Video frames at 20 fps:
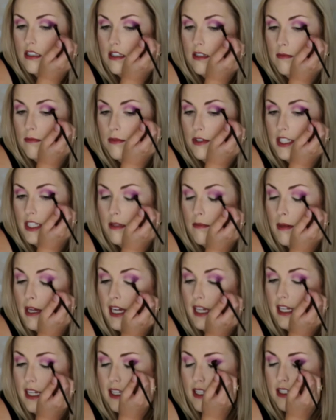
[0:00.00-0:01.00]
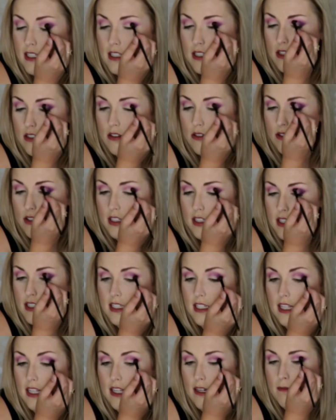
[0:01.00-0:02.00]
I'm really packing it into the
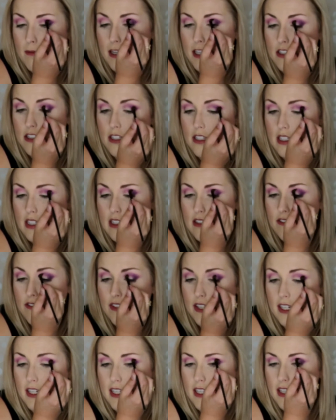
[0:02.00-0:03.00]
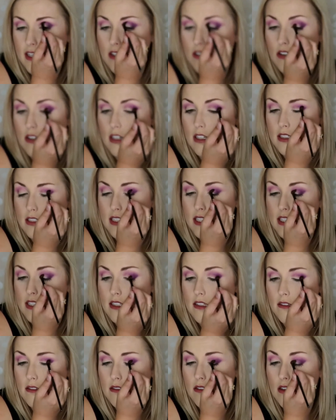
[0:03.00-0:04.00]
corners, and then I'm actually going to fade it across
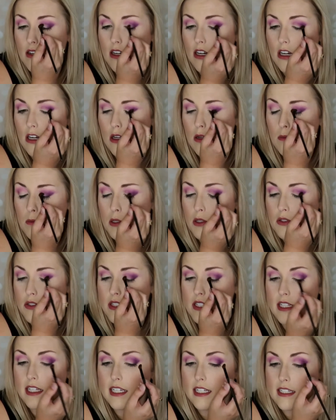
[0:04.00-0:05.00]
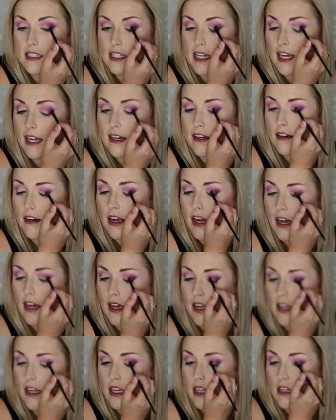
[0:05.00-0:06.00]
almost the entire
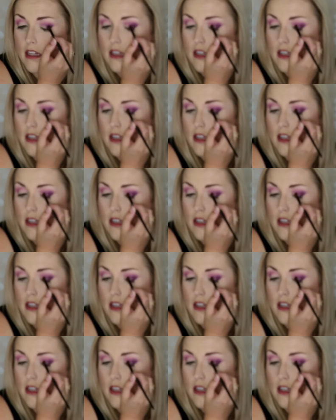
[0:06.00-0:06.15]
eye,